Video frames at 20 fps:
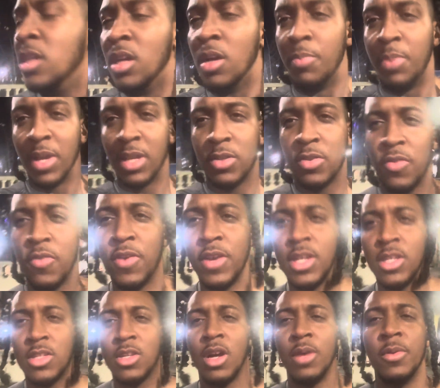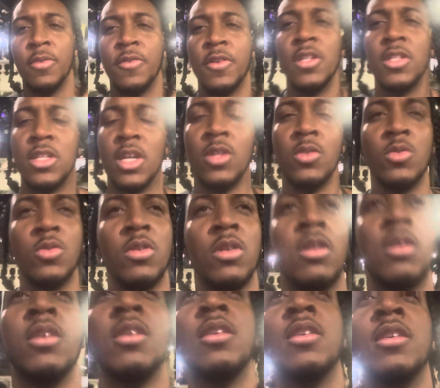big things coming for the channel.
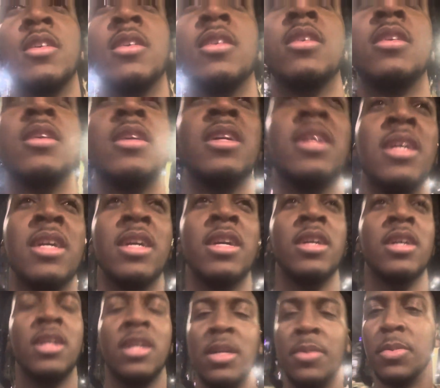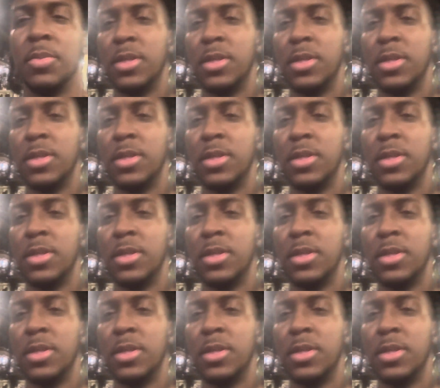We'll